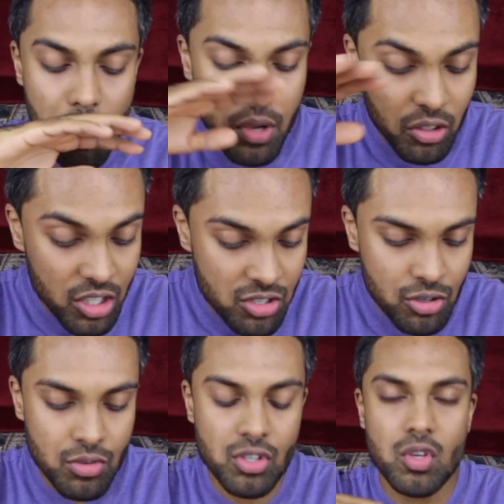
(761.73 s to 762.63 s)
Middle
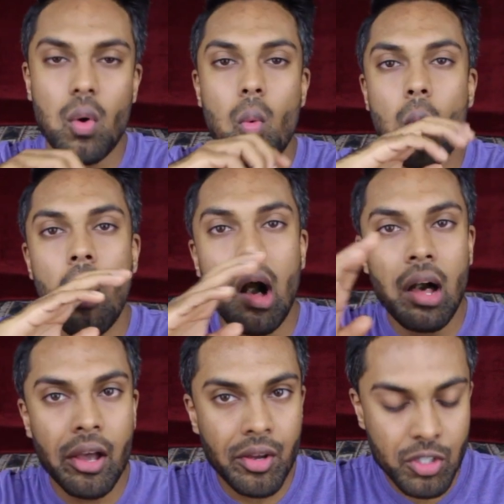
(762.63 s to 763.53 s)
Eastern, there's a
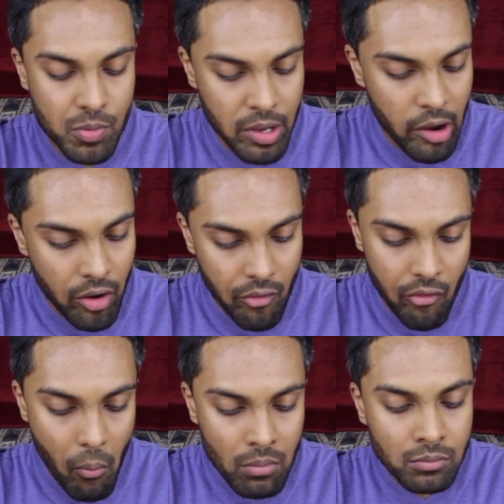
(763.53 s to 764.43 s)
wide span of